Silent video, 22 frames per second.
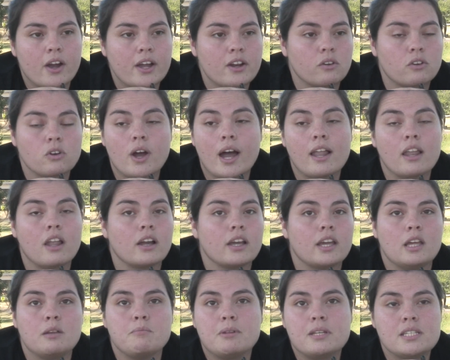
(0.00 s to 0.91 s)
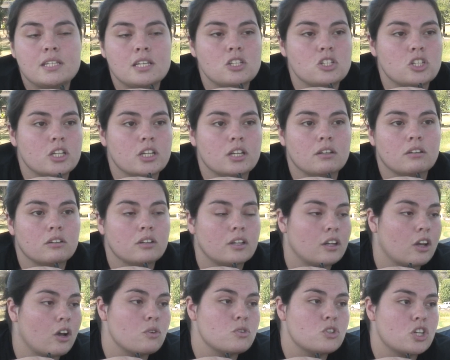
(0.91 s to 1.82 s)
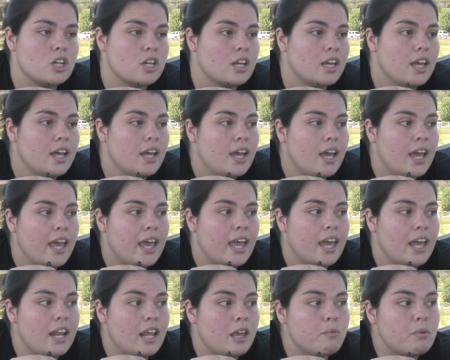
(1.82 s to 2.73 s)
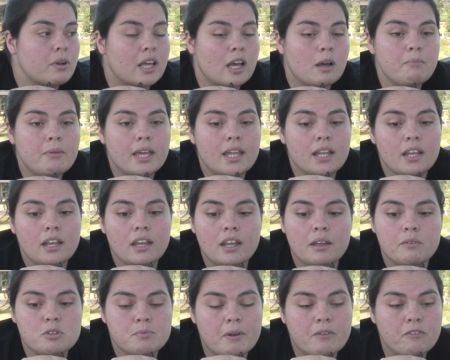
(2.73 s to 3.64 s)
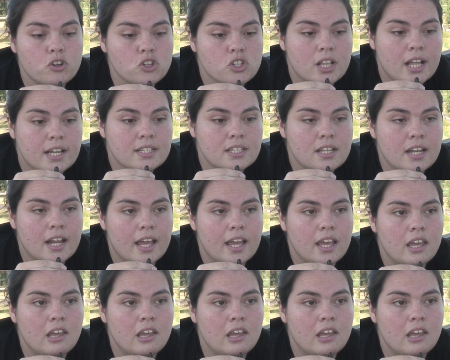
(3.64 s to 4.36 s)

I don't know how long he'd been teaching and coaching, and he would come in. It was my first class of the day.